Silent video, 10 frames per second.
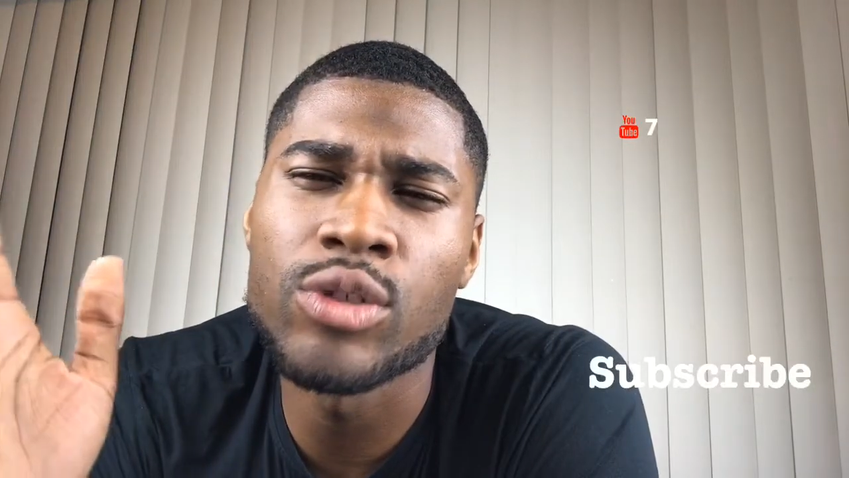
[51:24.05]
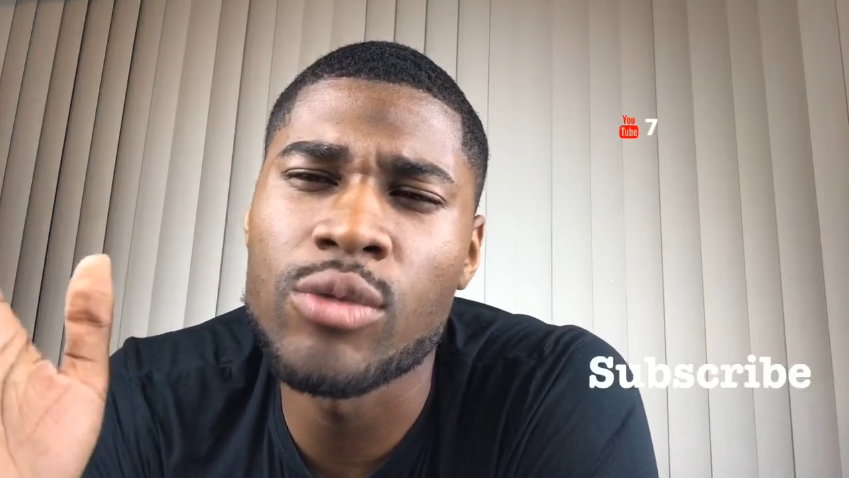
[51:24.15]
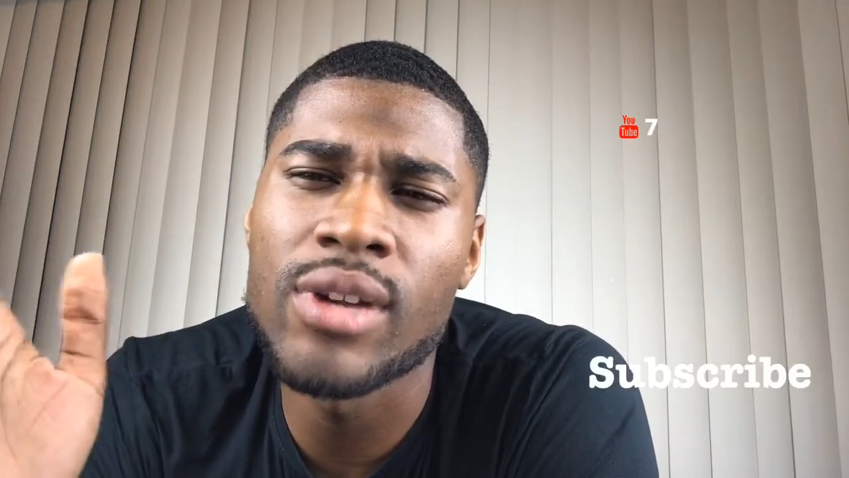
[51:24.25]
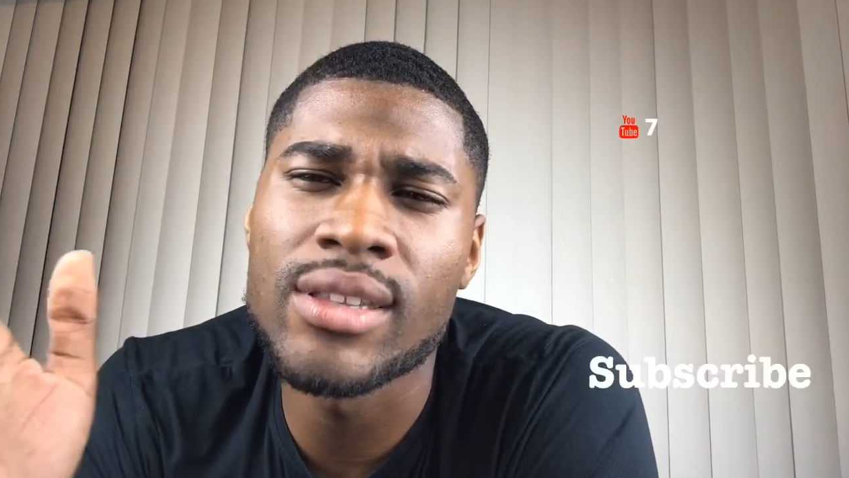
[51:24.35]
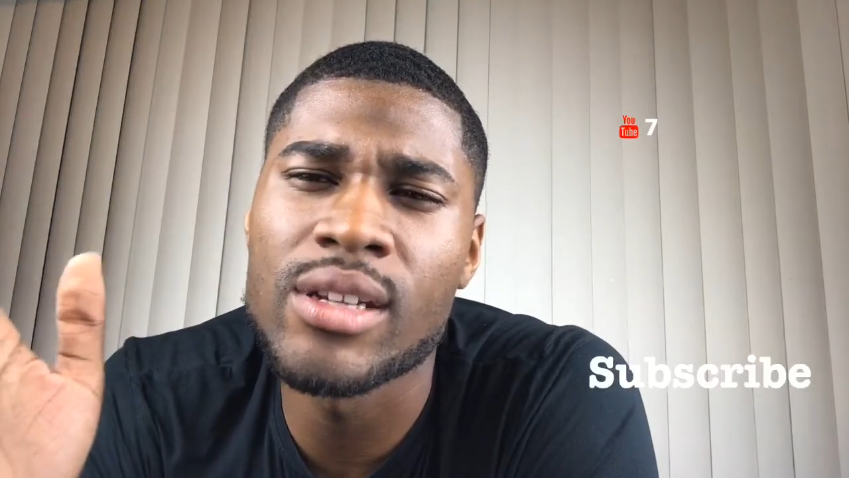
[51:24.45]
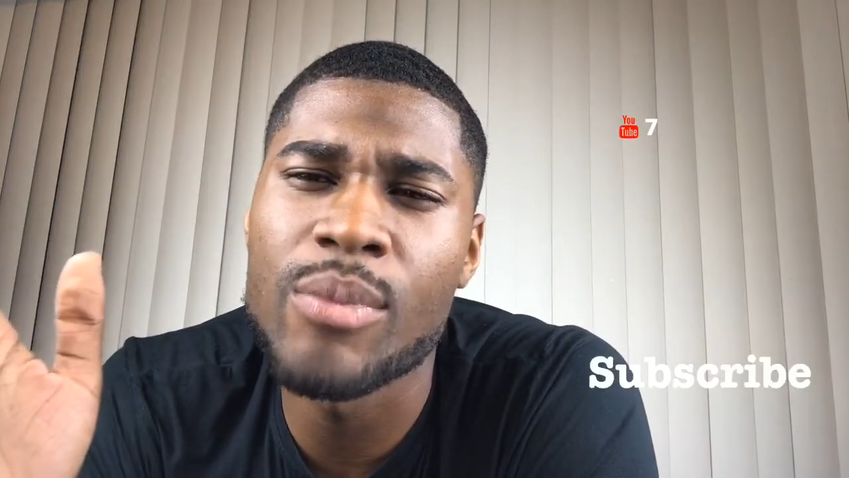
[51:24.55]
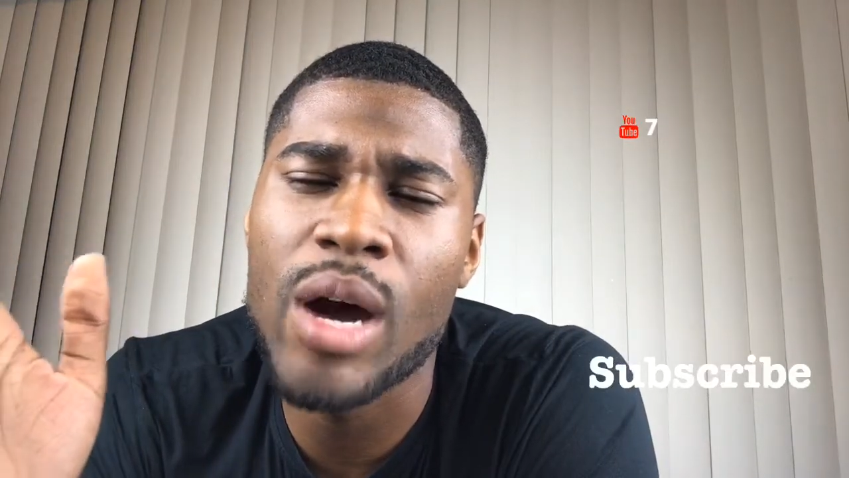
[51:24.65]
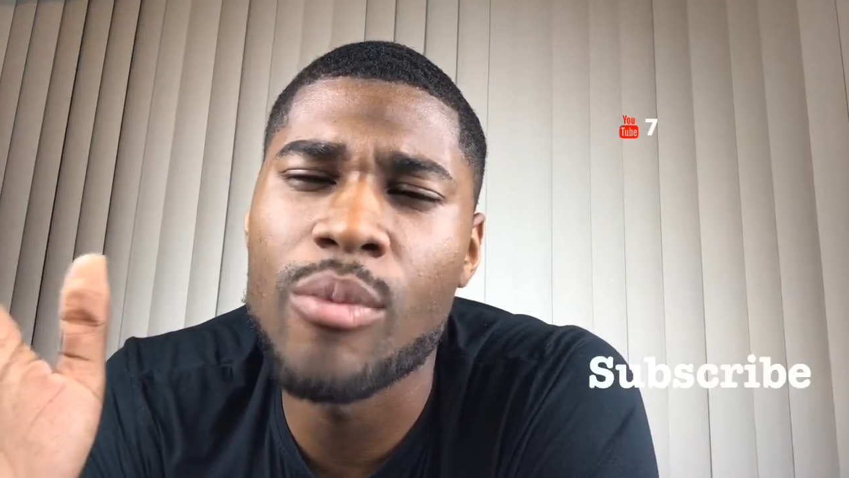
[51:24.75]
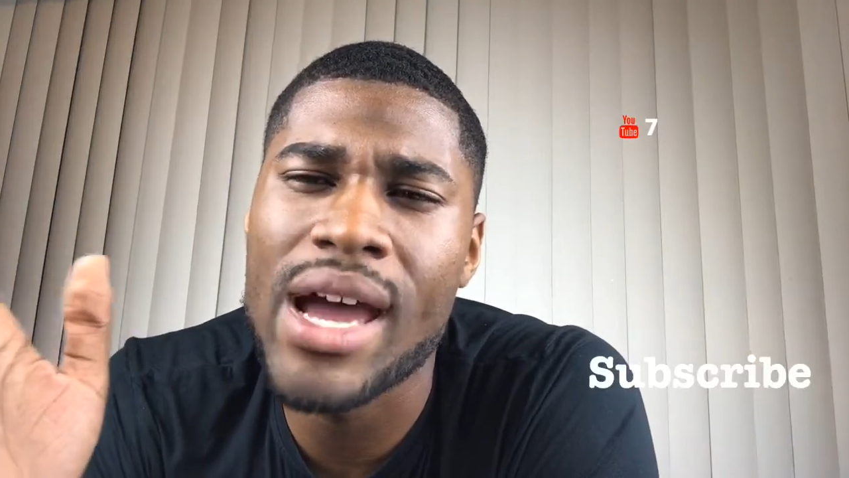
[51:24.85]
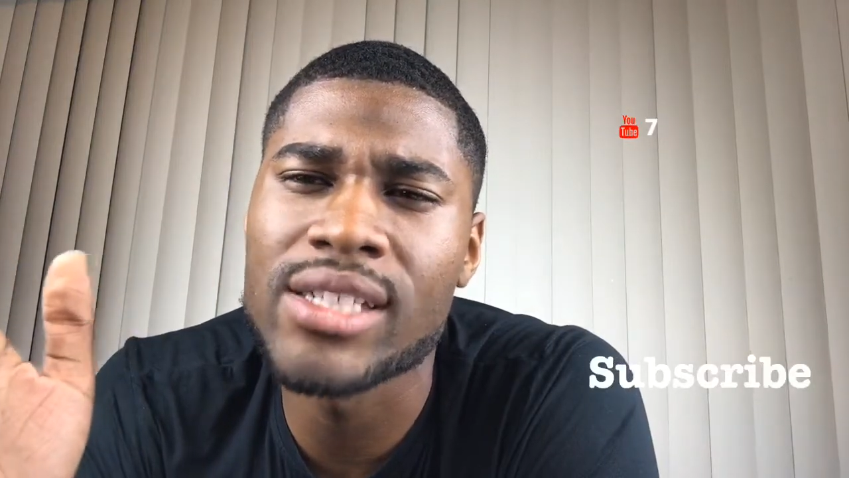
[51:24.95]
nothing
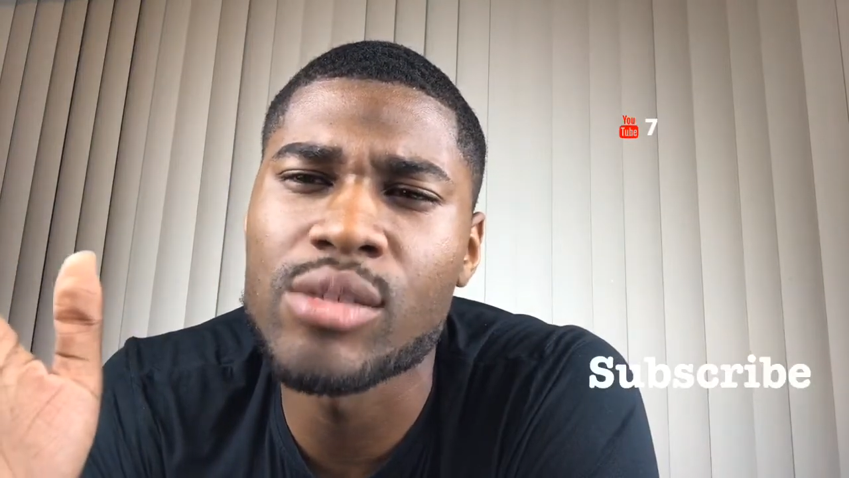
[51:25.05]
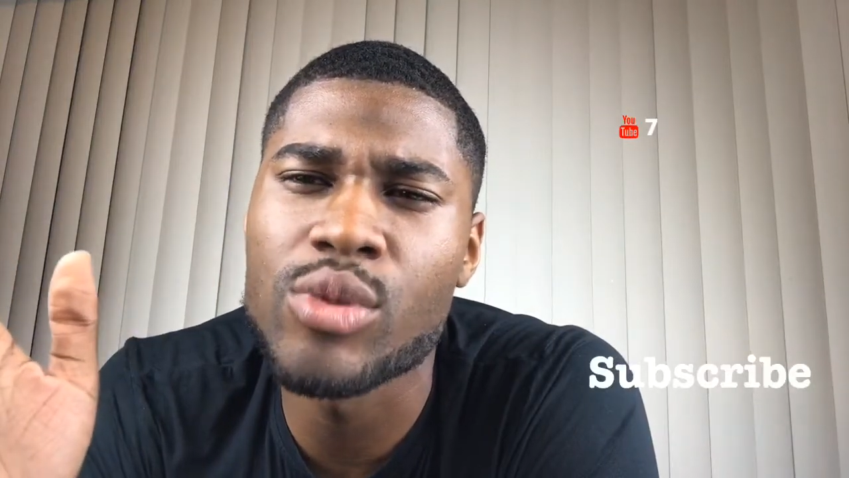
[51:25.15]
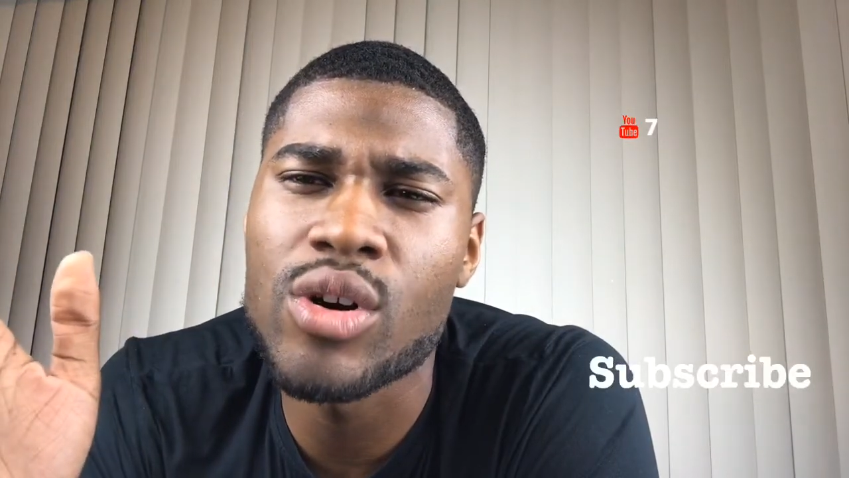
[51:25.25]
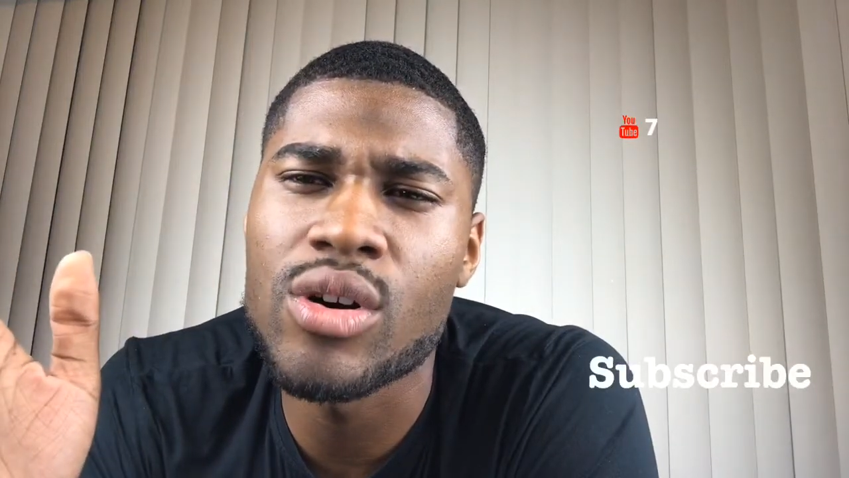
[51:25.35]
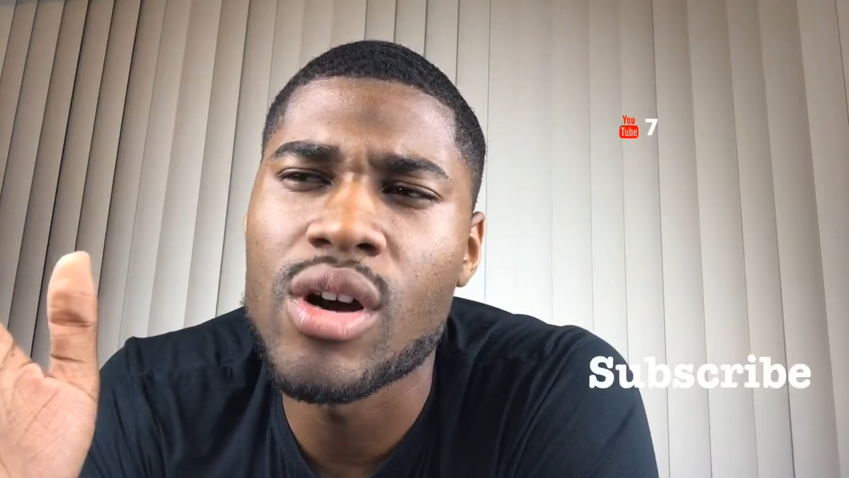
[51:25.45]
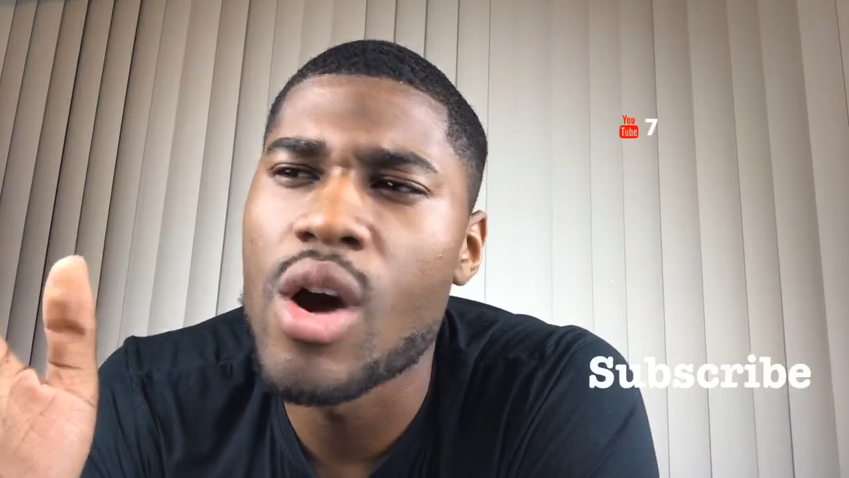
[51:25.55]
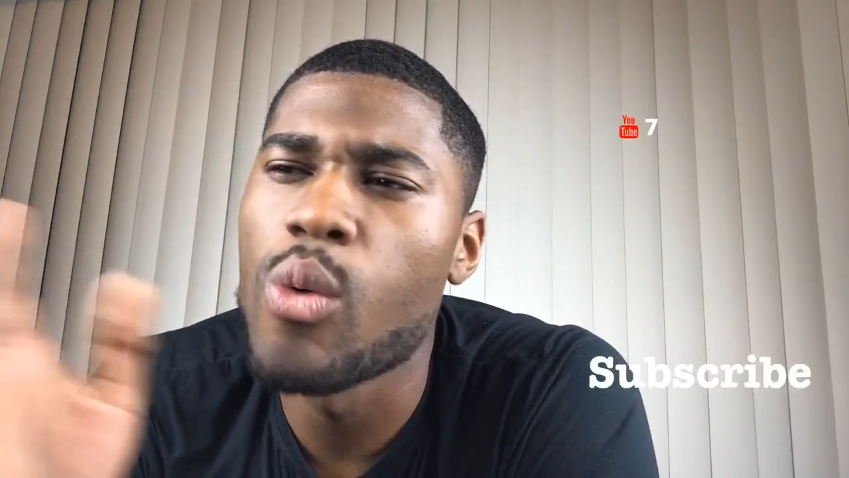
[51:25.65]
about basketball